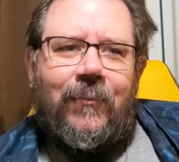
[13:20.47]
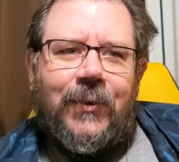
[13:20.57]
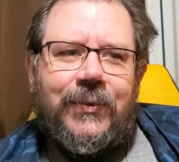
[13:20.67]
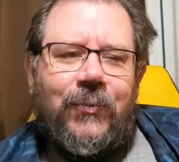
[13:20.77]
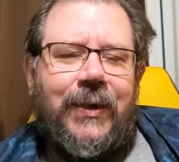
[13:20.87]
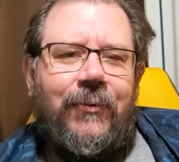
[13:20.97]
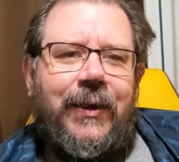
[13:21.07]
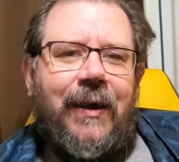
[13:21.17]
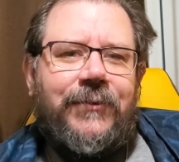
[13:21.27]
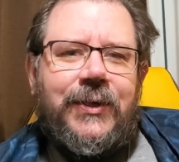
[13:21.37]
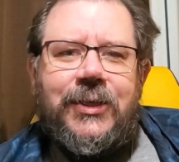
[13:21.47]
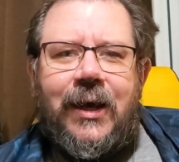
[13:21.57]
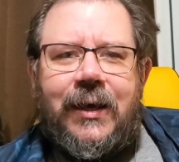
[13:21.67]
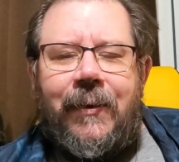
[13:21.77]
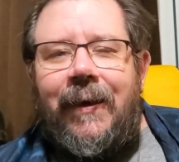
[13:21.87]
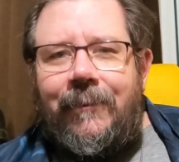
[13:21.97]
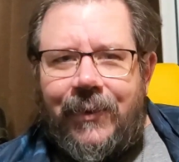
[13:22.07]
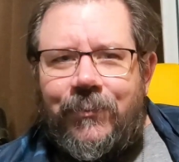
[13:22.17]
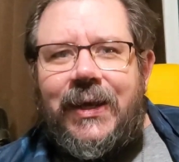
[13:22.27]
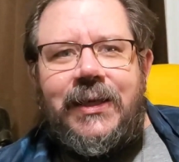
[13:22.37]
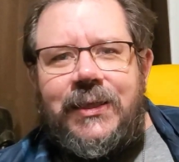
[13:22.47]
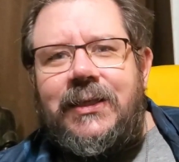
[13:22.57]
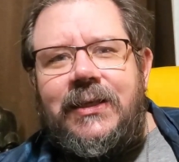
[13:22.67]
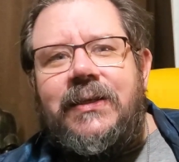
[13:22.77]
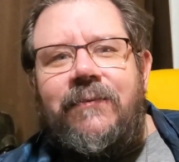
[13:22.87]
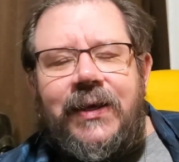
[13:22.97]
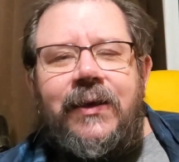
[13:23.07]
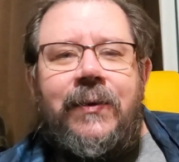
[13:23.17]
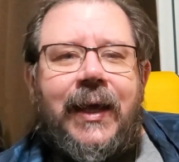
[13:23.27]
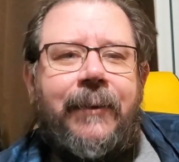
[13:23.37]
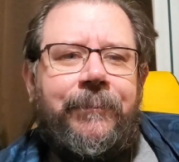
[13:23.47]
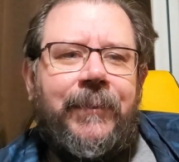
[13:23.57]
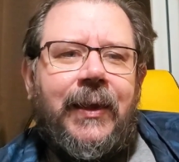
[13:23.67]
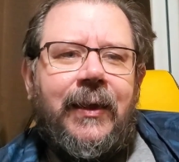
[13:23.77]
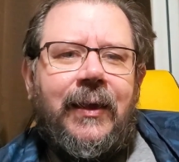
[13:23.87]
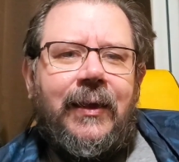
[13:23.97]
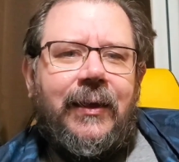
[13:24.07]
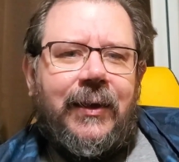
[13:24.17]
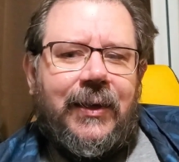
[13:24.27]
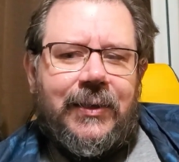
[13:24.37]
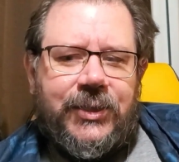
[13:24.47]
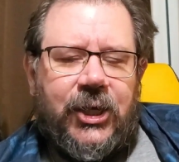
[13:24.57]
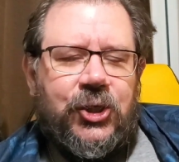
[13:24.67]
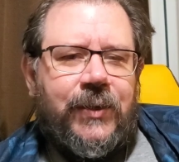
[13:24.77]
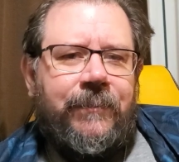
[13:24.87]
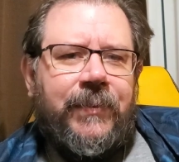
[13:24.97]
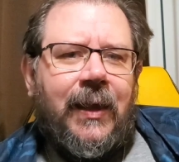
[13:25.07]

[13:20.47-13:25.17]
we often talk because this is a video game section.